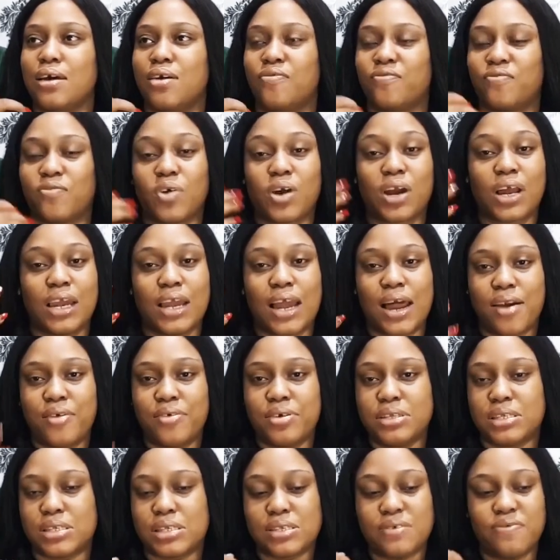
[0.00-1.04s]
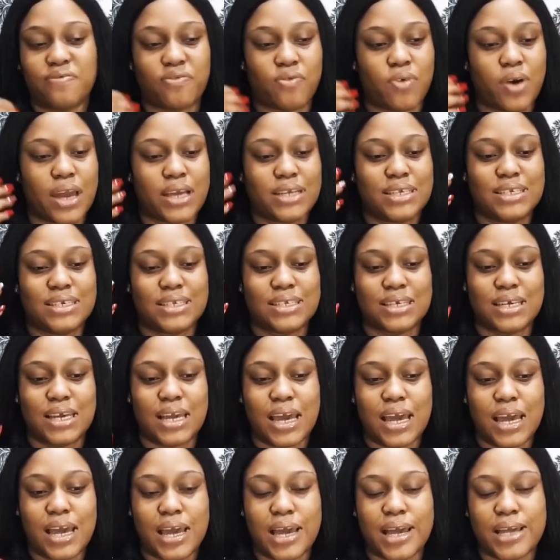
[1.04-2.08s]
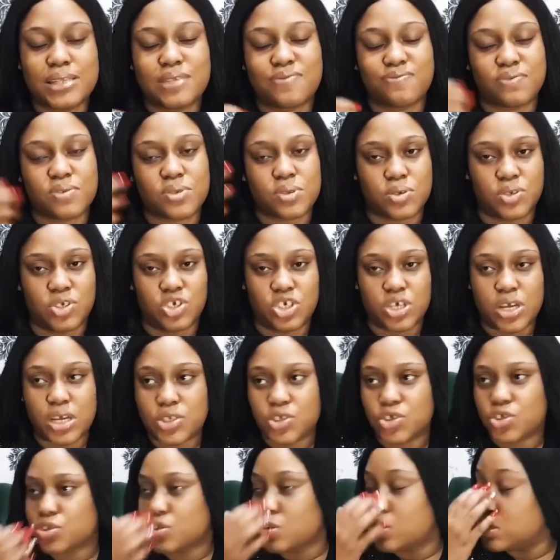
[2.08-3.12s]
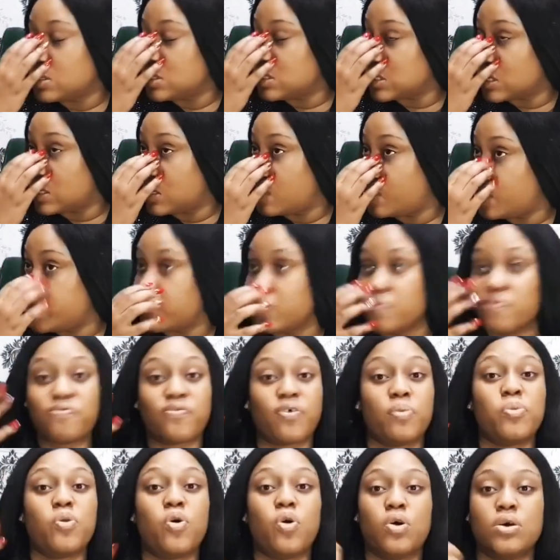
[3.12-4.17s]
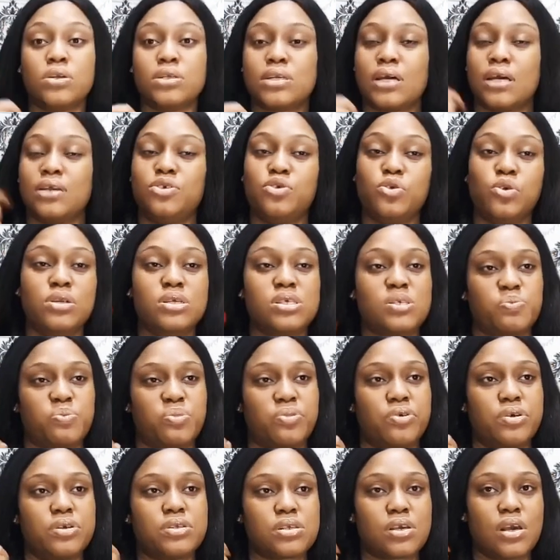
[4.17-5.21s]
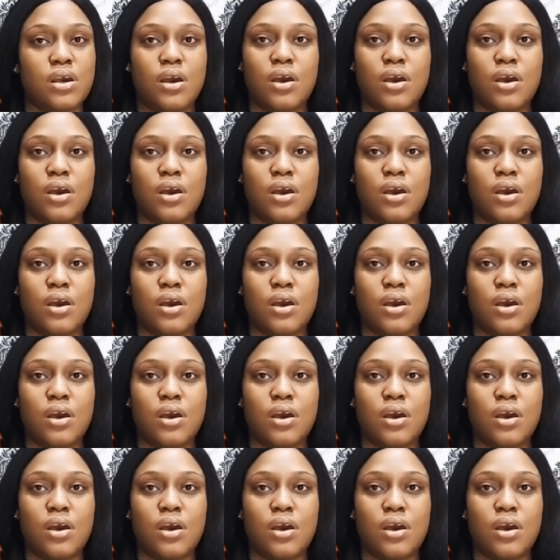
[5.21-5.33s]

for clarity, for ideas, for suggestions and everything from God and the Holy Spirit.